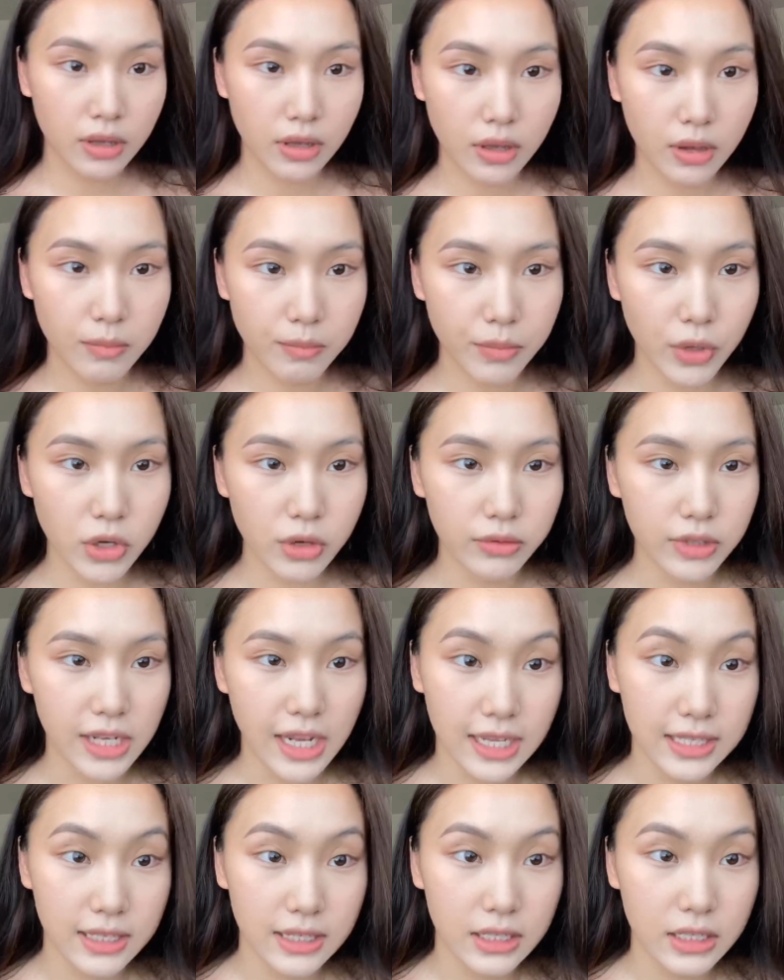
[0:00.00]
Boom, do you
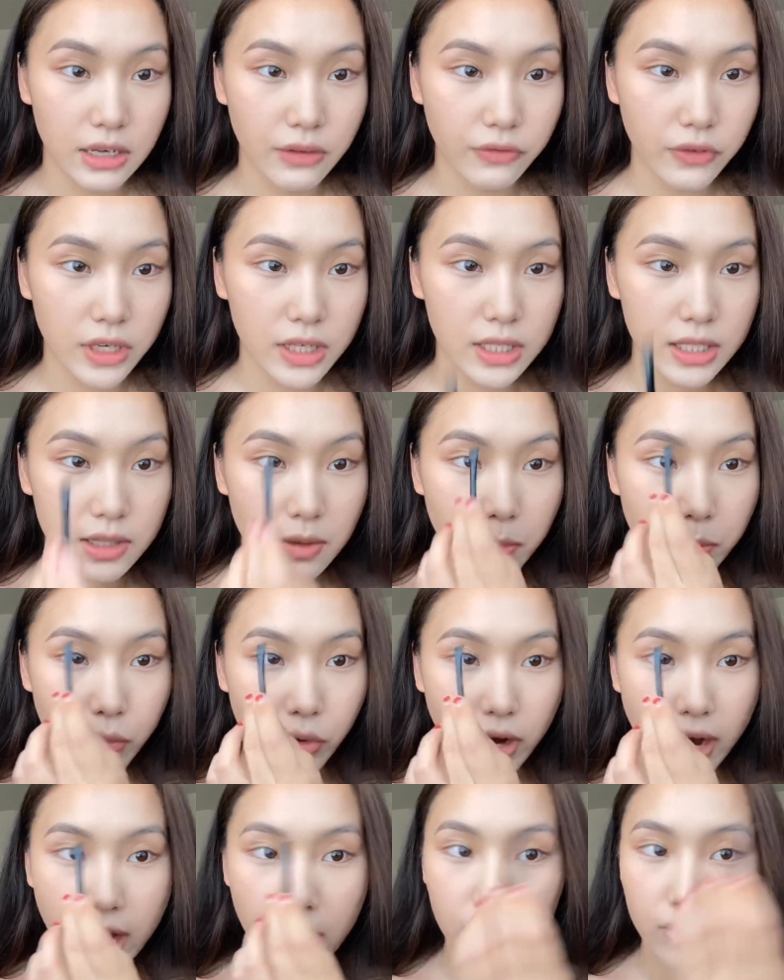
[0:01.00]
guys see the difference?
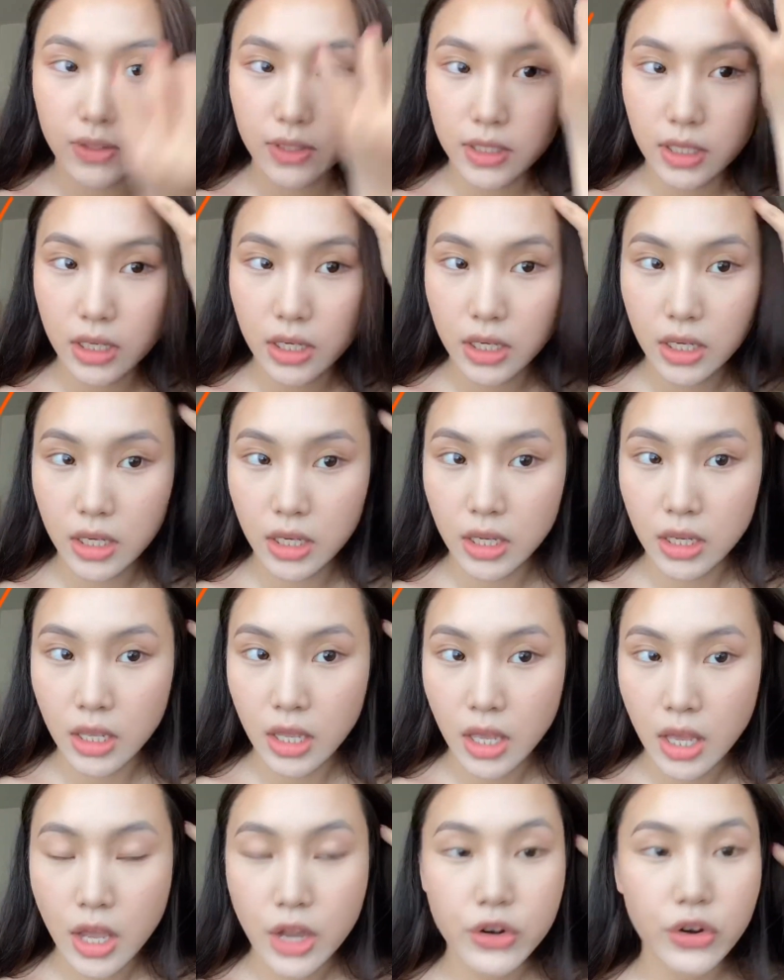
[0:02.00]
Brows.
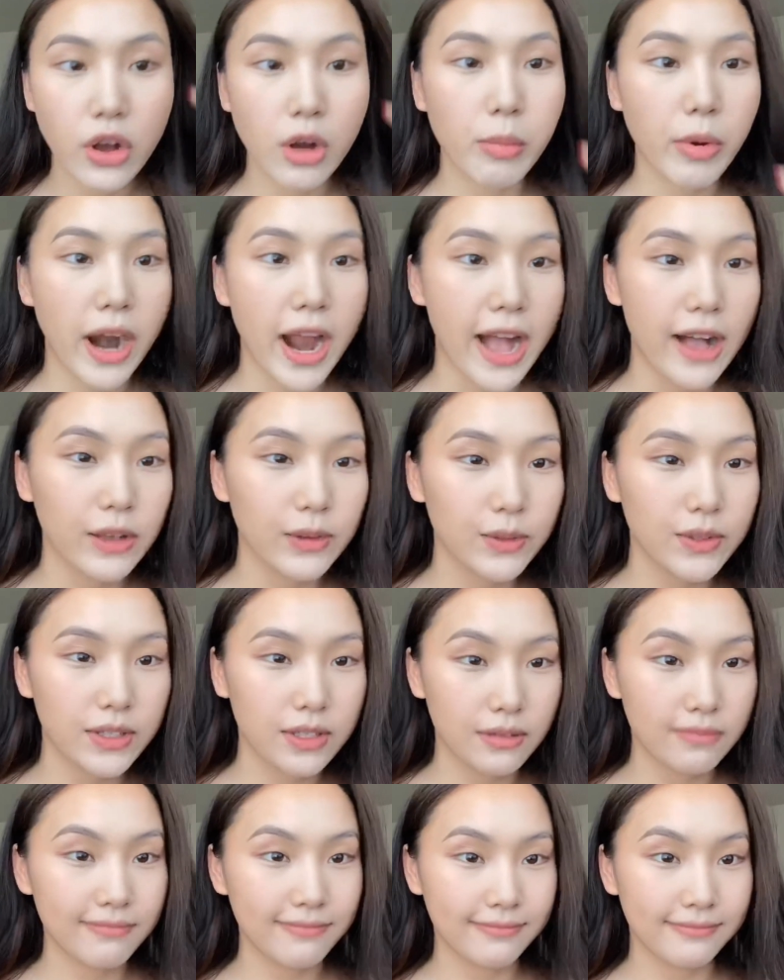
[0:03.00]
No brows.
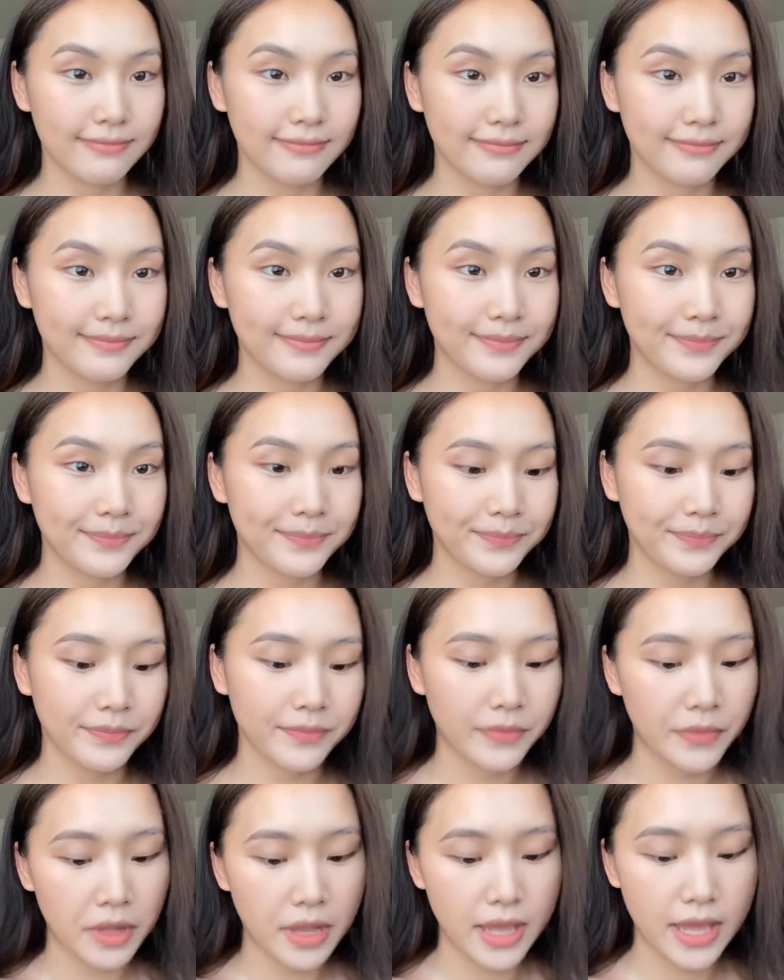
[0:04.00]

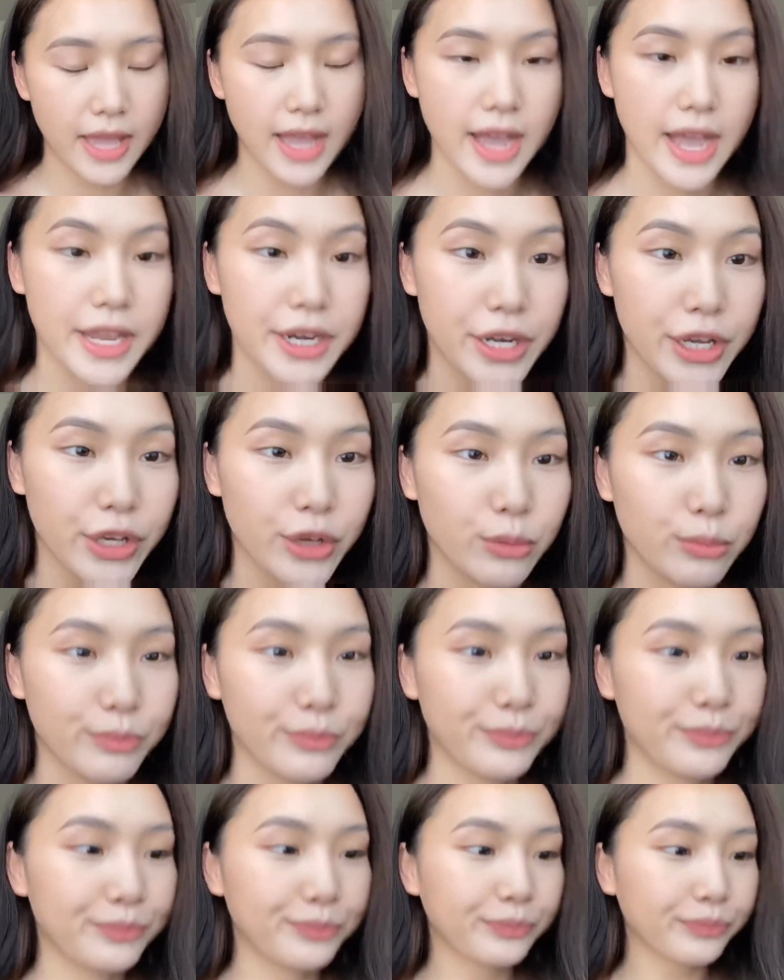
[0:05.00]
I know.
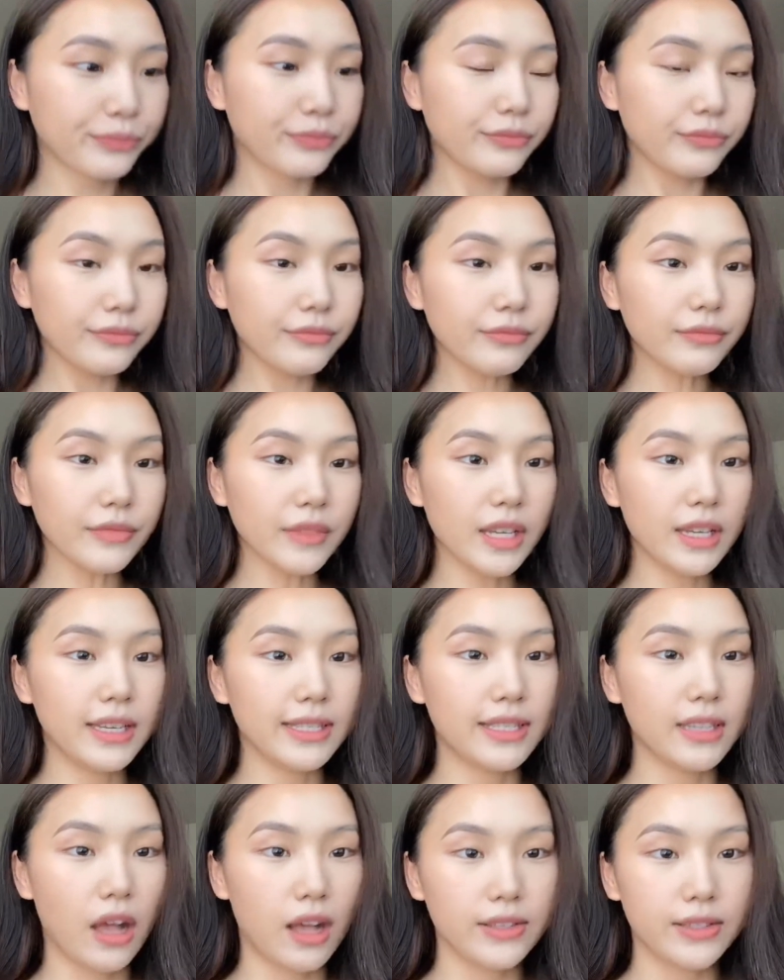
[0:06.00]
It's
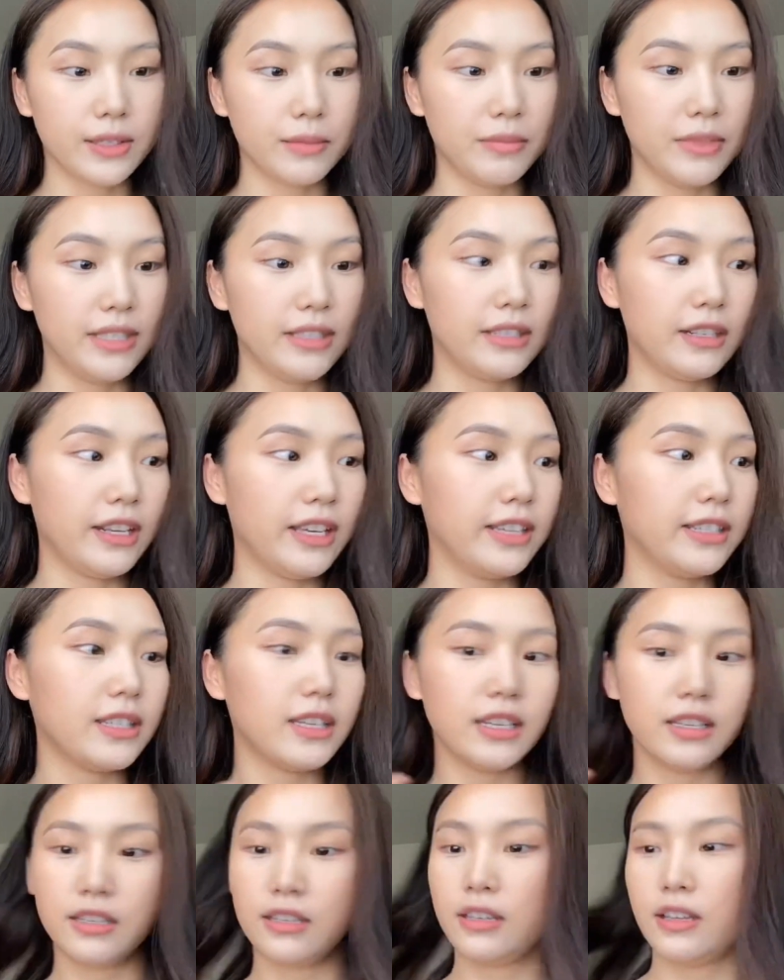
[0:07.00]
awesome, isn't it?
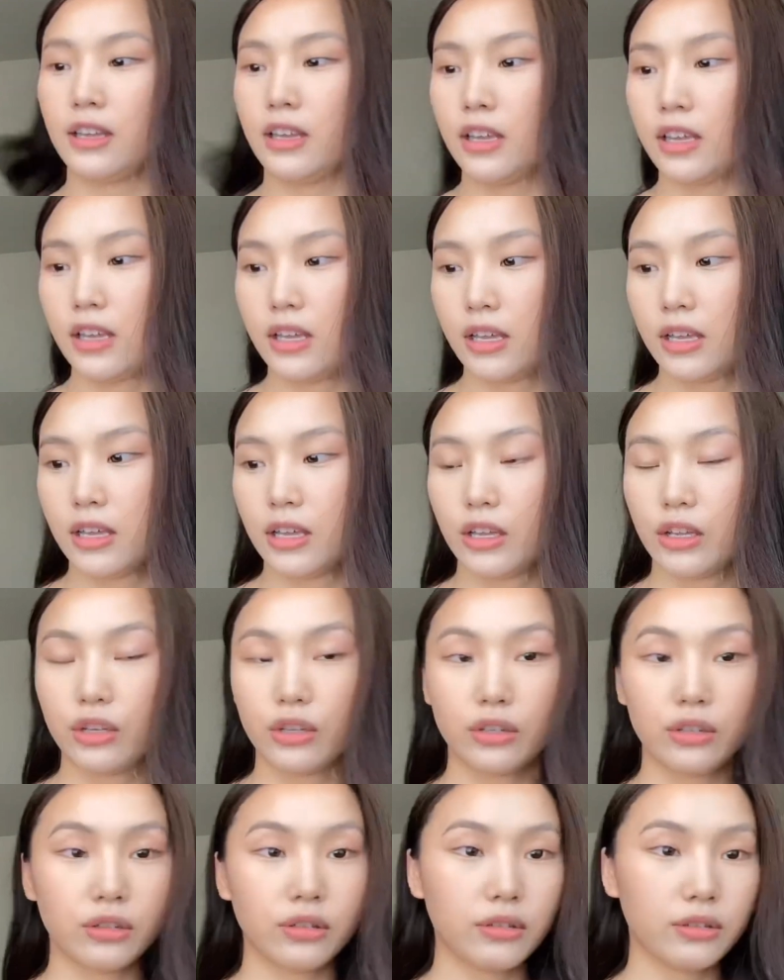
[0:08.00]

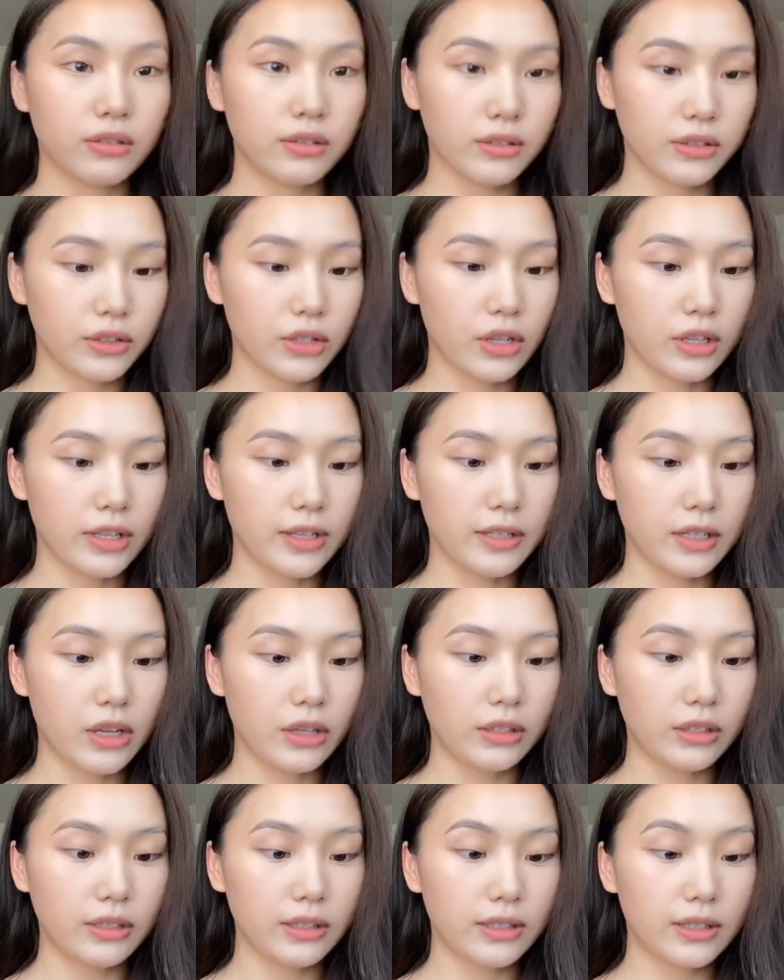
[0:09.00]
So
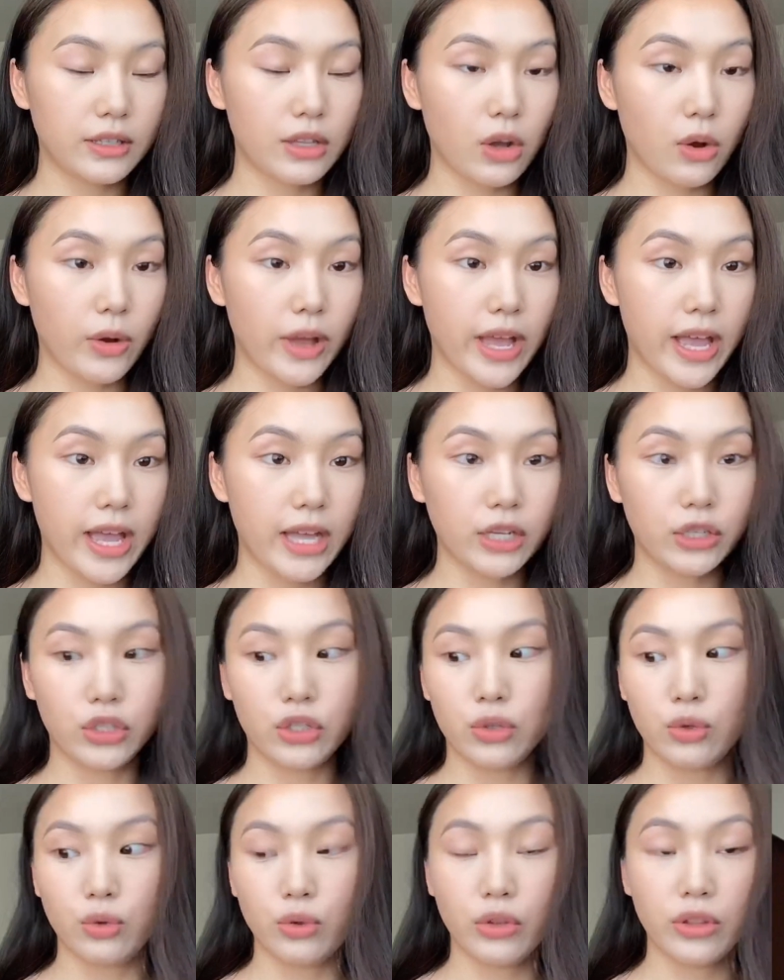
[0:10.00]
let's go ahead and
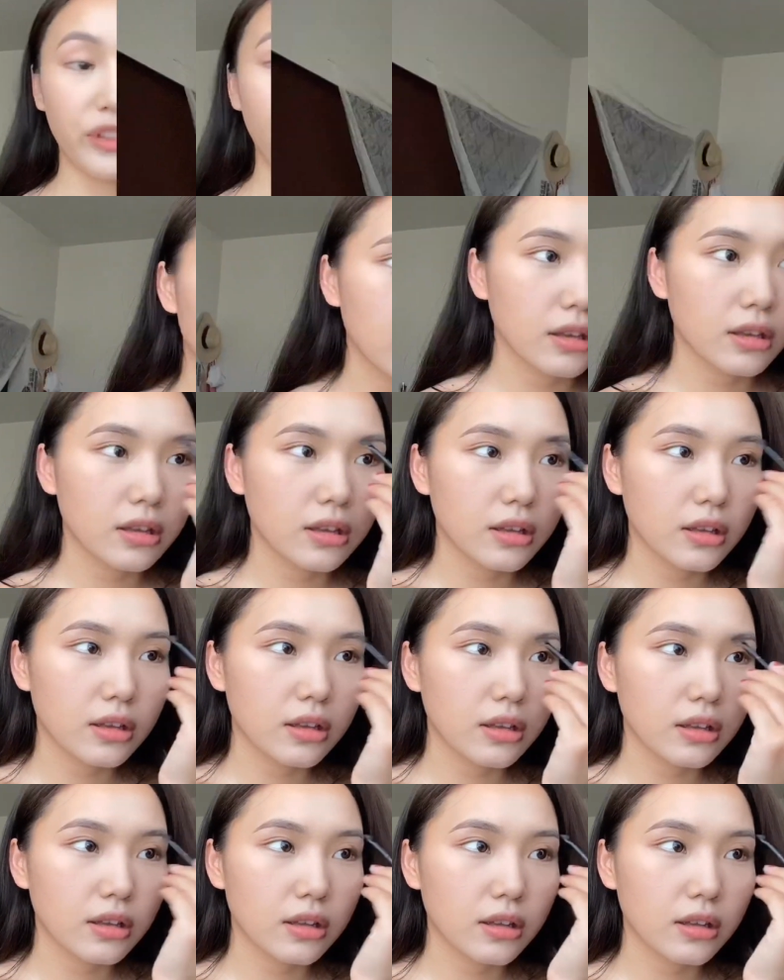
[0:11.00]
do the other side.